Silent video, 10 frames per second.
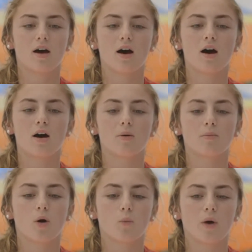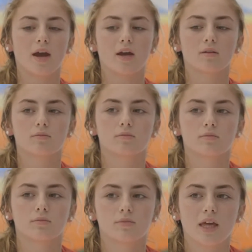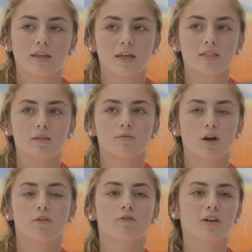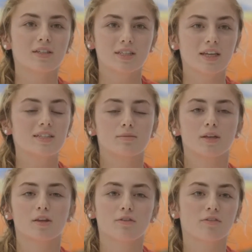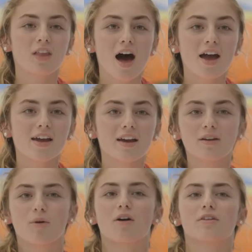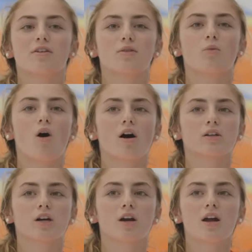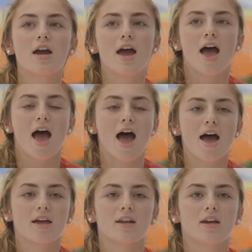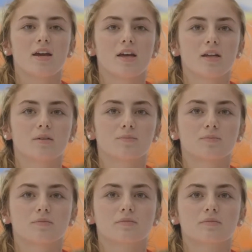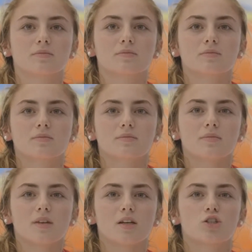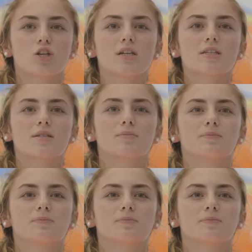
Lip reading: a way, they seem very free, so they seem like they're flying while they're in the water, and it just